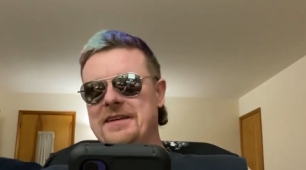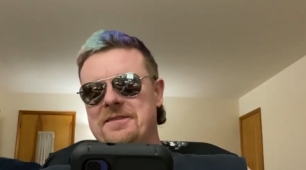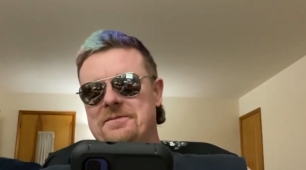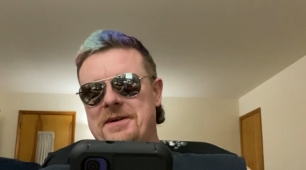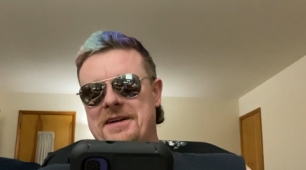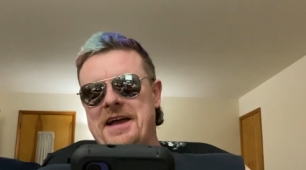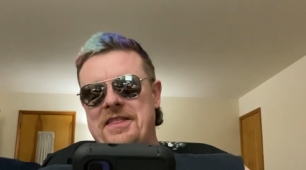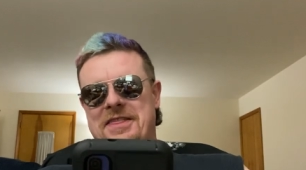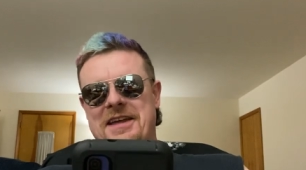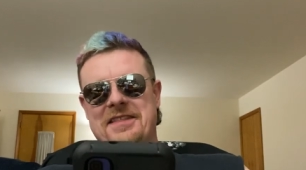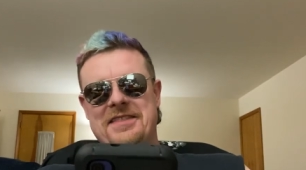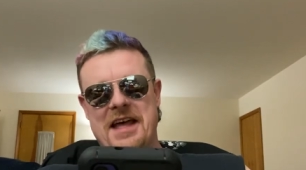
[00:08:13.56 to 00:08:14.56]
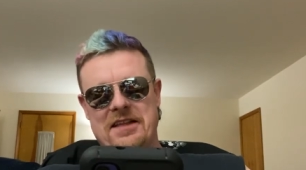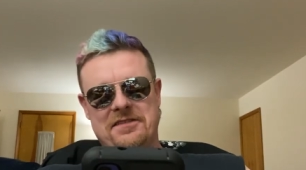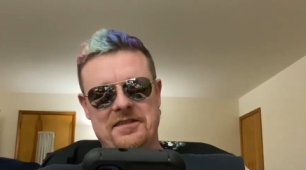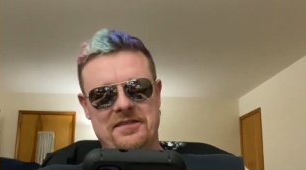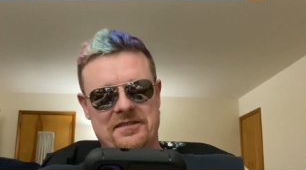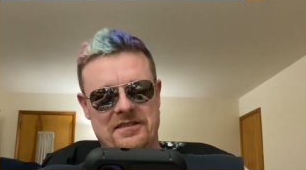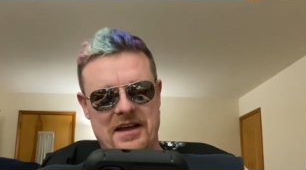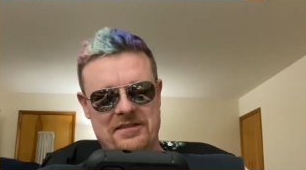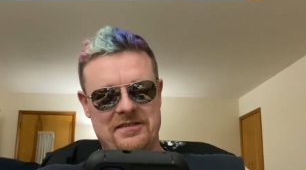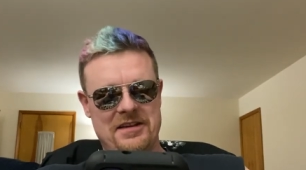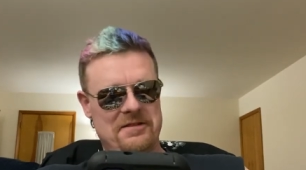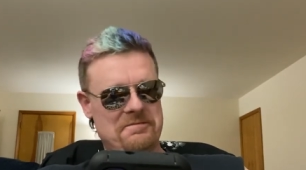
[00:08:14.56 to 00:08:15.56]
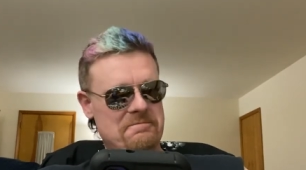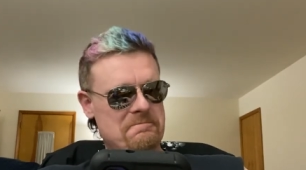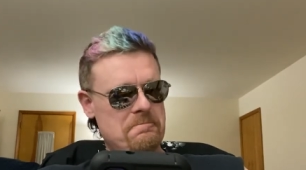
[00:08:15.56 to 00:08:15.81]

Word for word: But I think that's disgusting.